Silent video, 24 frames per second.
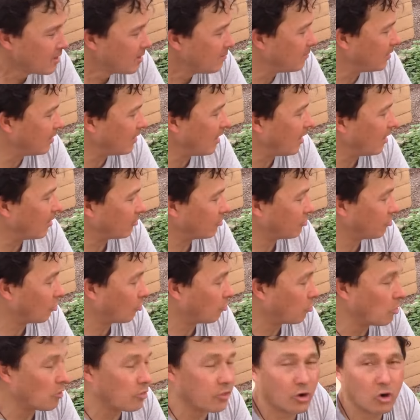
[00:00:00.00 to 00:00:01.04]
But yeah, so
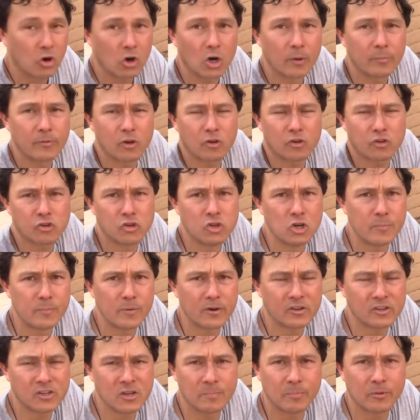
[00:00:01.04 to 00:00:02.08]
grow the herbs. They're
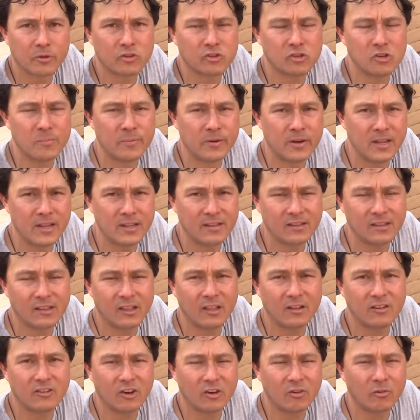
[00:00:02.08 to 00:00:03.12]
super simple, super easy.
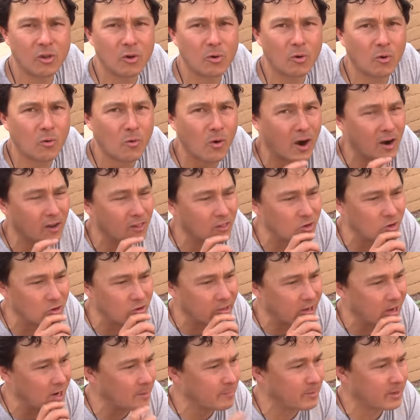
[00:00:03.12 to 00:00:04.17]
They generally require little
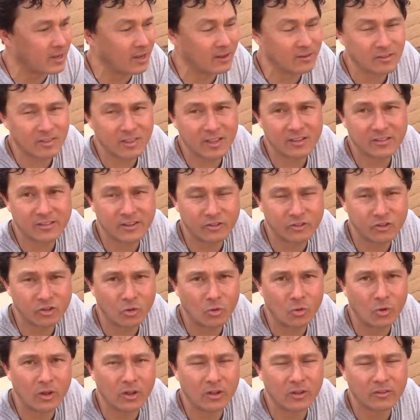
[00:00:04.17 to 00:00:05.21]
care because of the essential
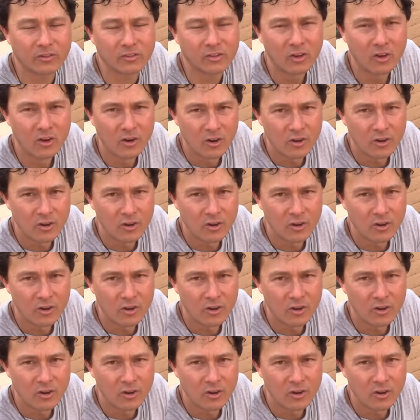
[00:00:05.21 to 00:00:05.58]
oils.